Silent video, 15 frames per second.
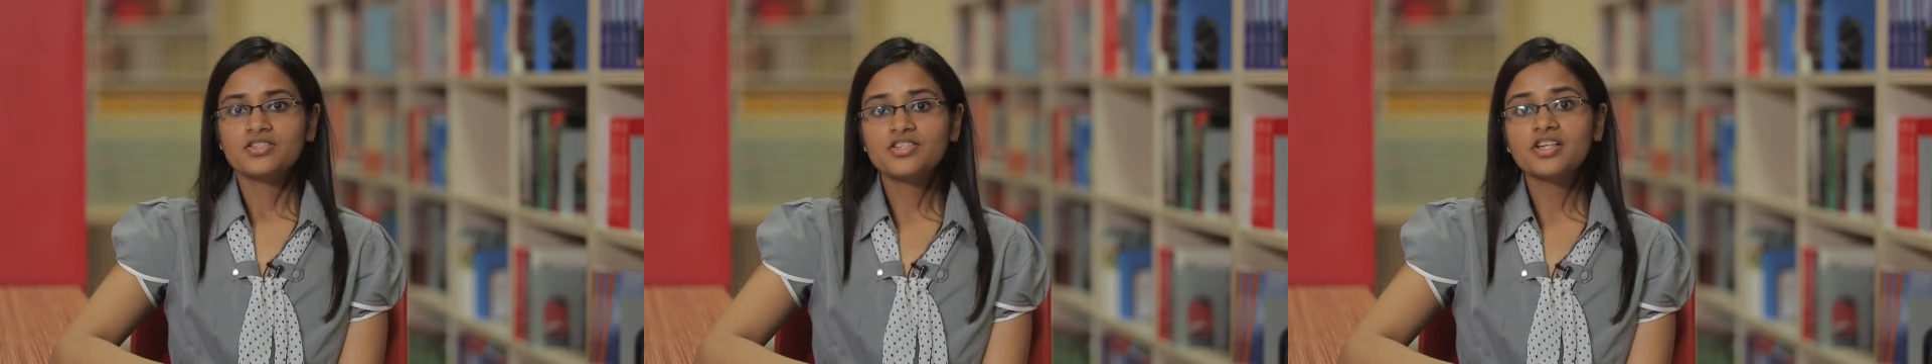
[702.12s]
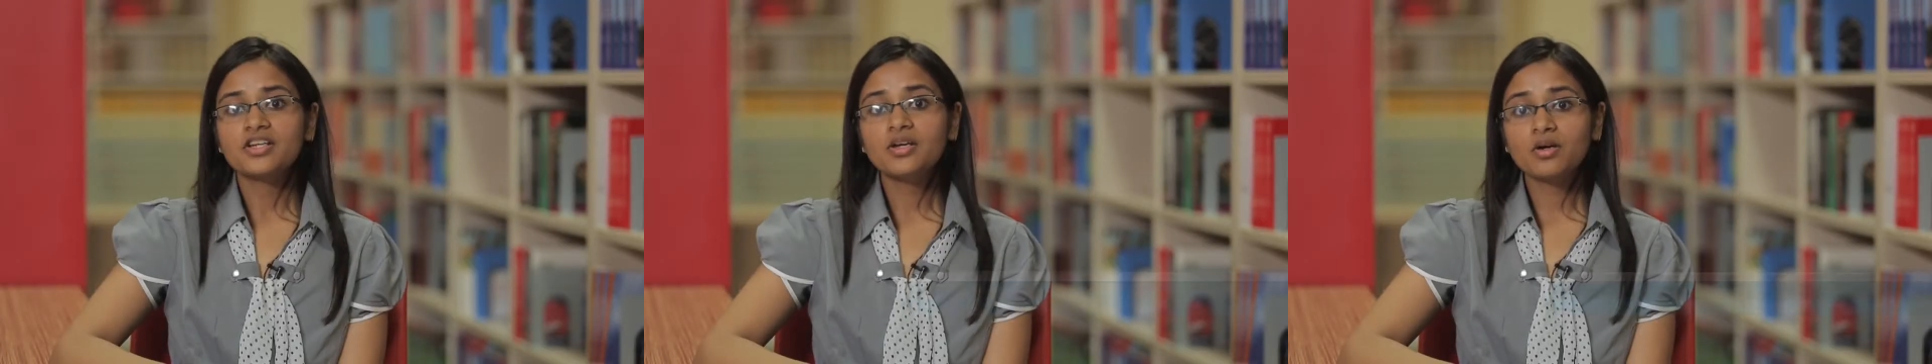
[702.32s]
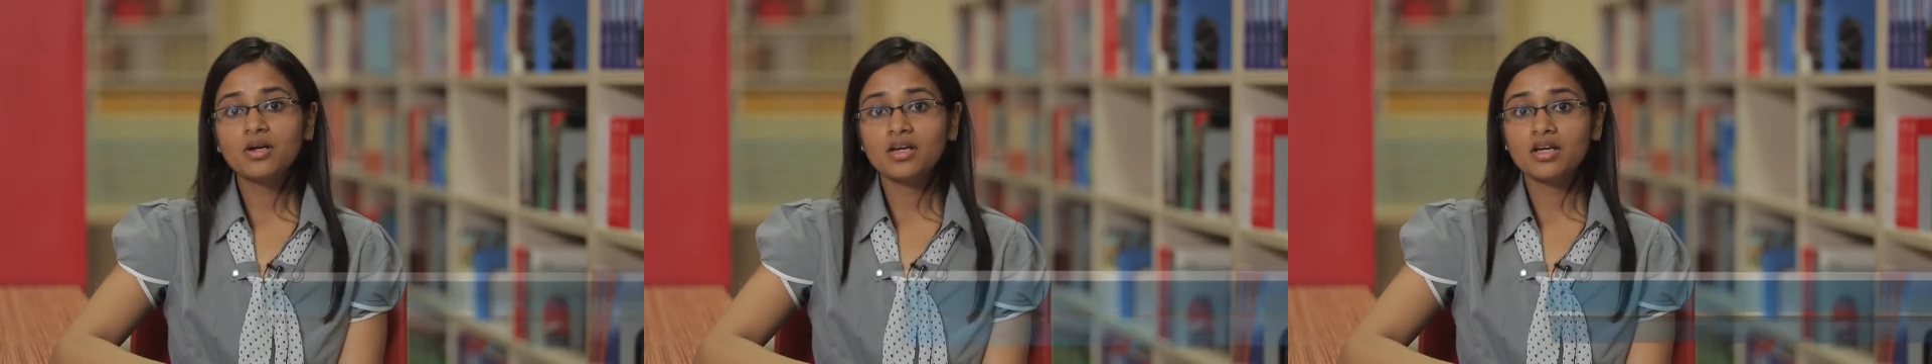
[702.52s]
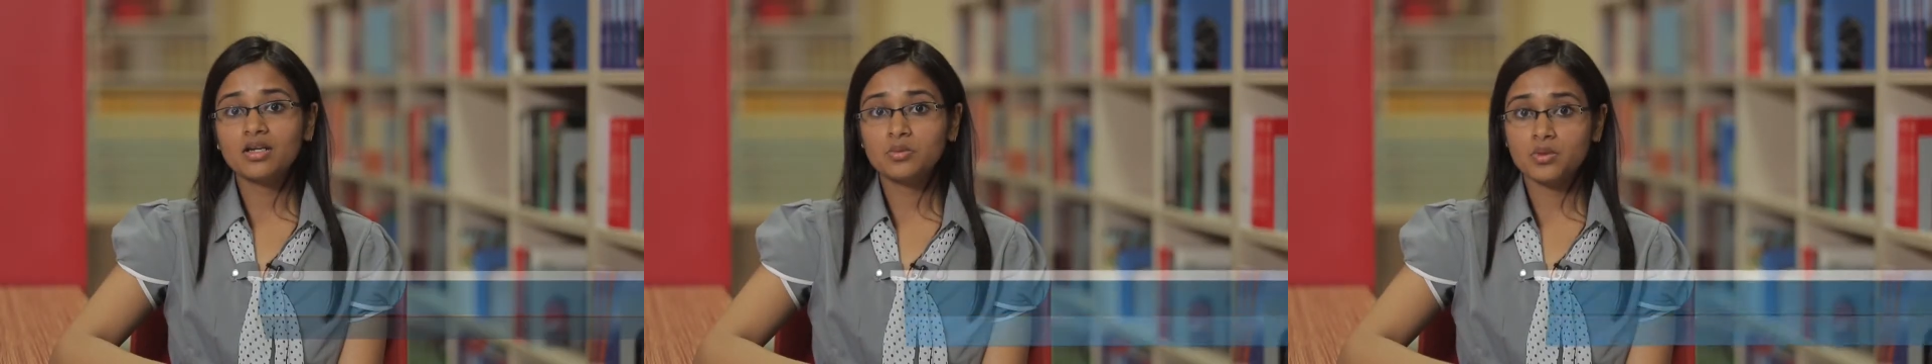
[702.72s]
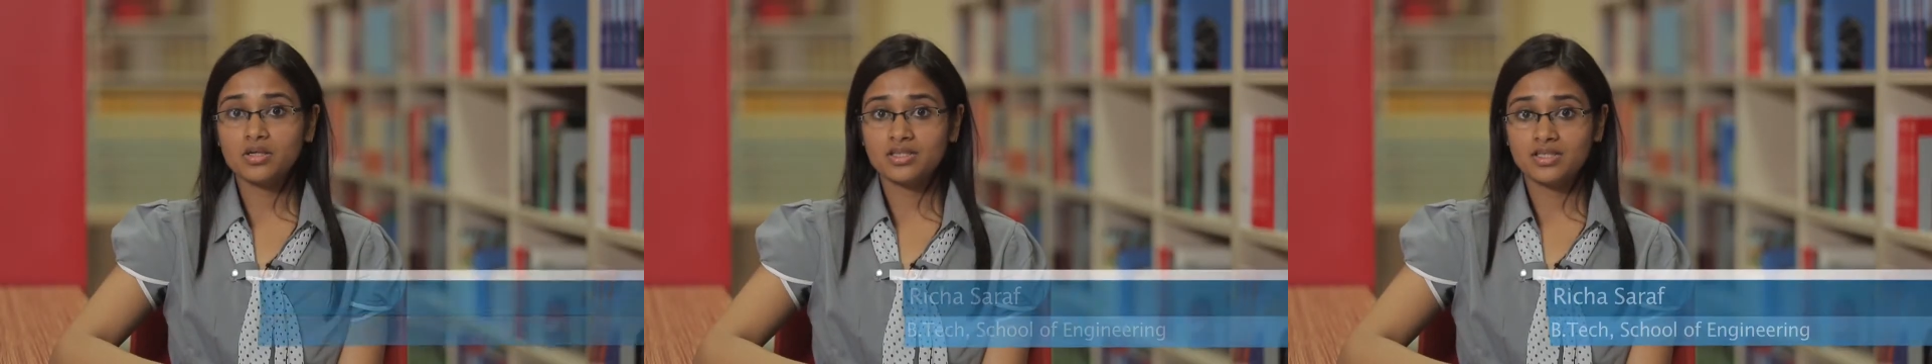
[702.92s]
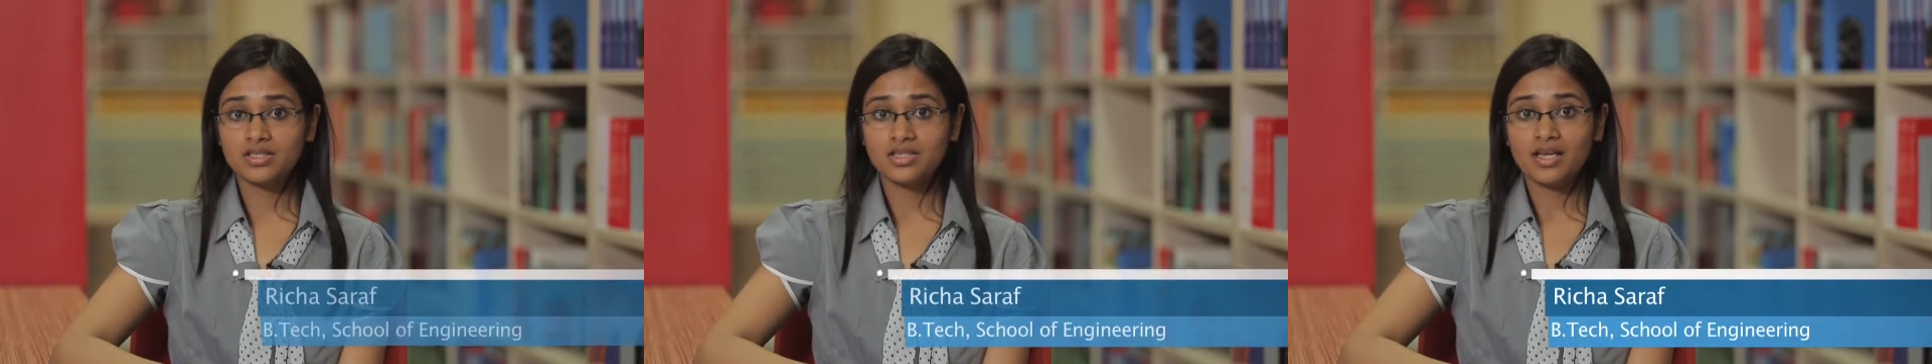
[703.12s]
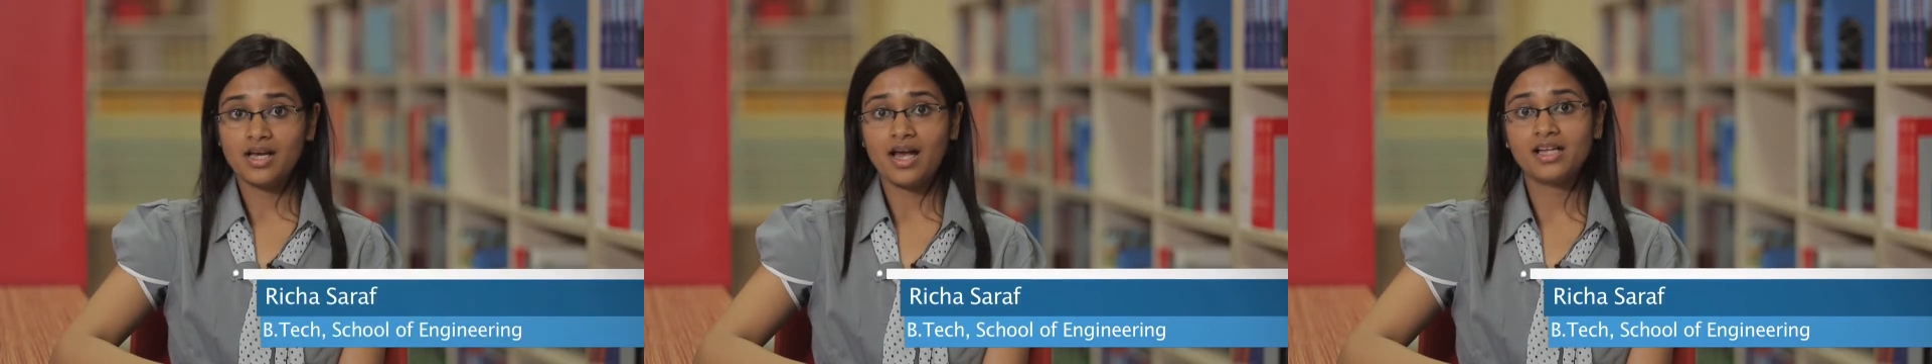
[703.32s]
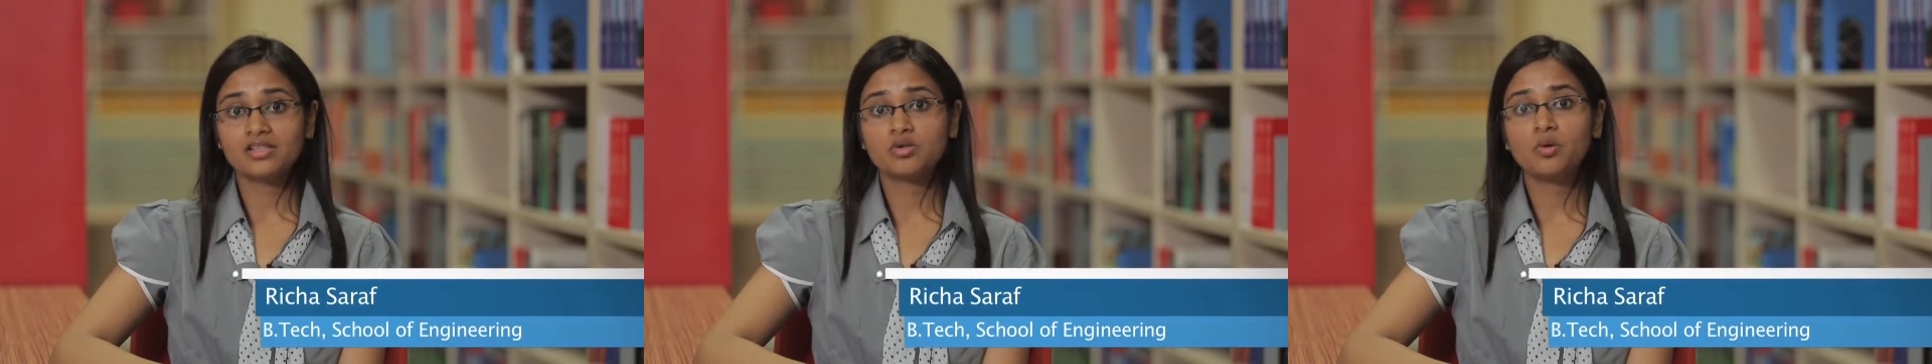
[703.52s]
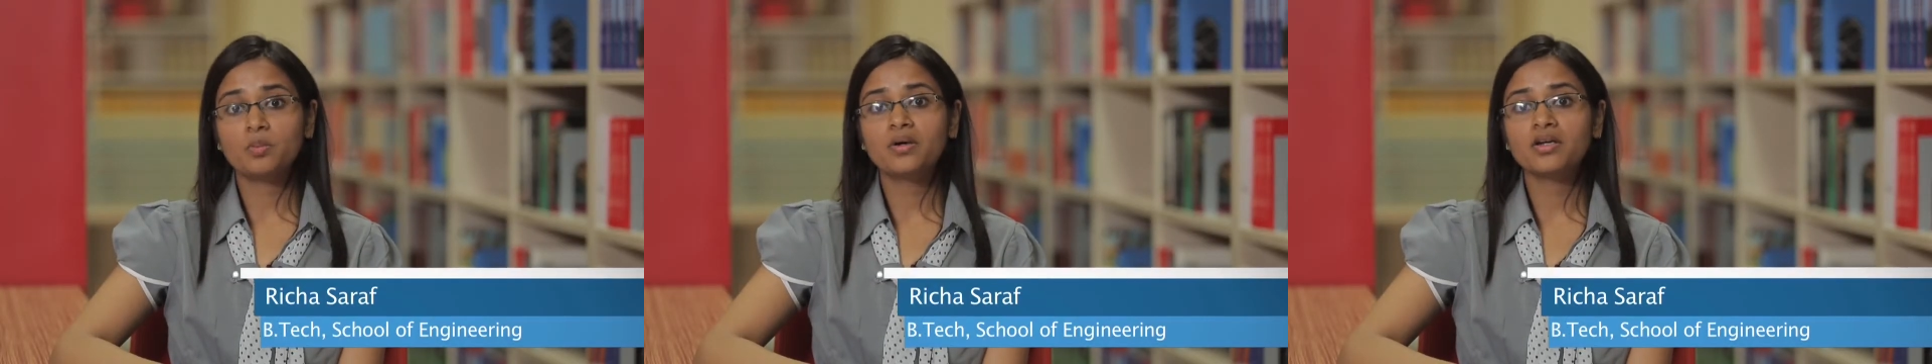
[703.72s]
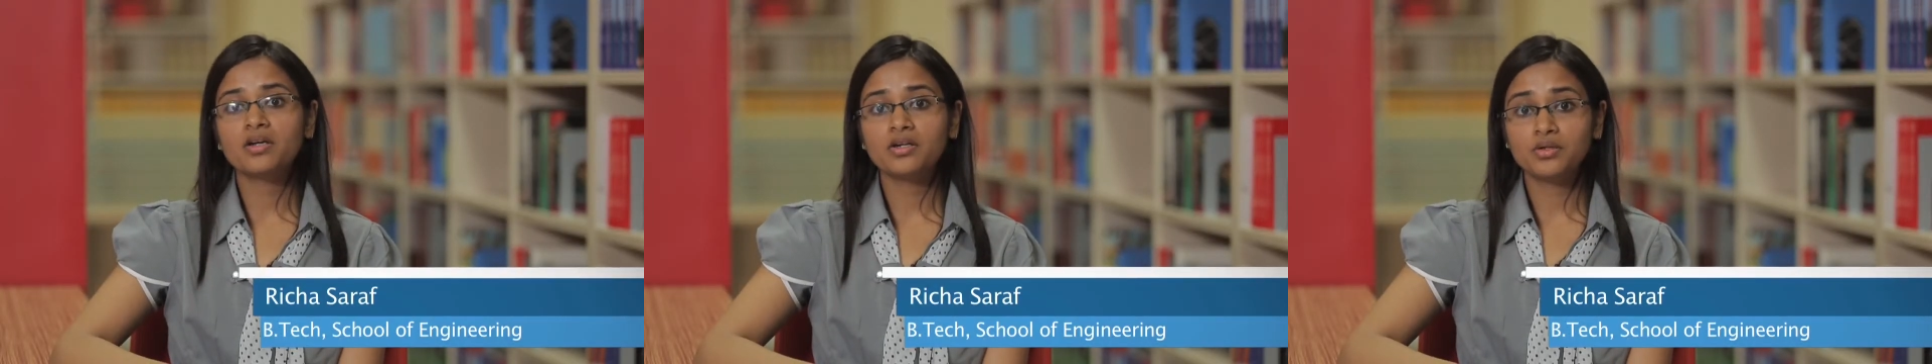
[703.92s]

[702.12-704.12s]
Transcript: Goenka University has opened